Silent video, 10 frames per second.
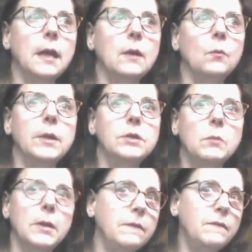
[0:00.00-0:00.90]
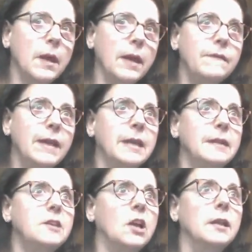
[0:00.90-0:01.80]
at 125 Eddie
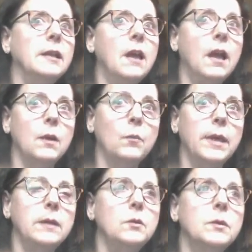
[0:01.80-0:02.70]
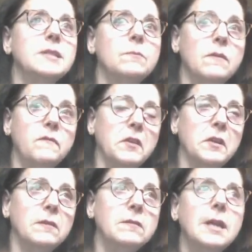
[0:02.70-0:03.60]
Darling Highway in North
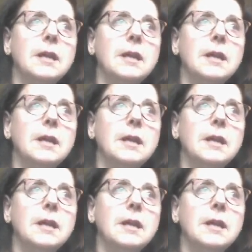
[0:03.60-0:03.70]
Smithfield.